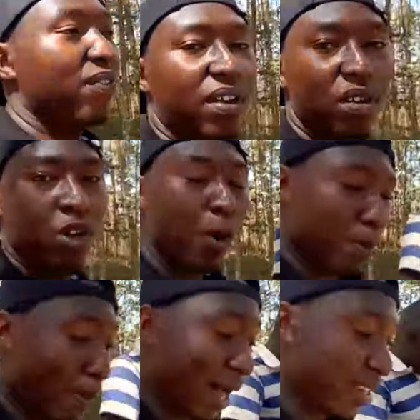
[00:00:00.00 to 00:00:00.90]
very dope,
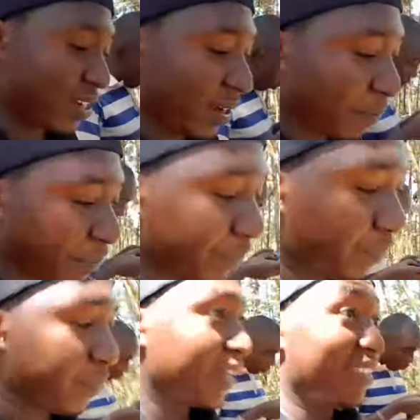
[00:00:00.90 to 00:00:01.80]
but
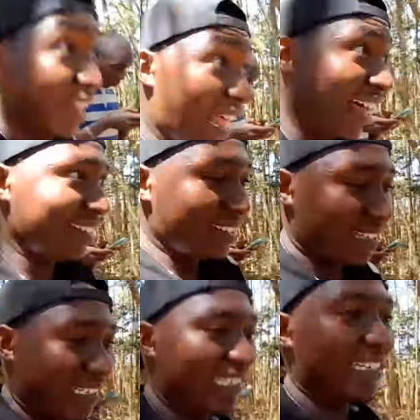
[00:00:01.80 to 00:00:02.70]
the land,
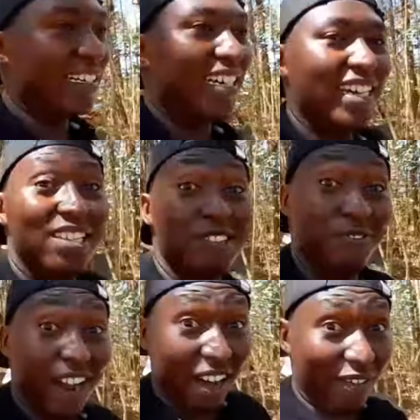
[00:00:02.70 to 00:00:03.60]

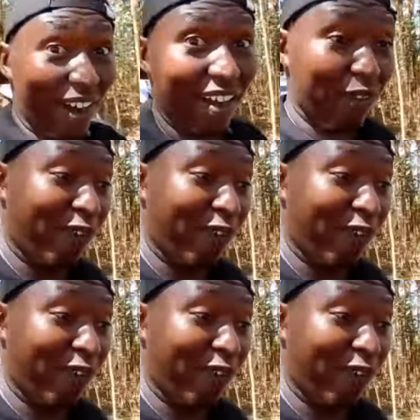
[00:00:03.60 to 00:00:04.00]
very, very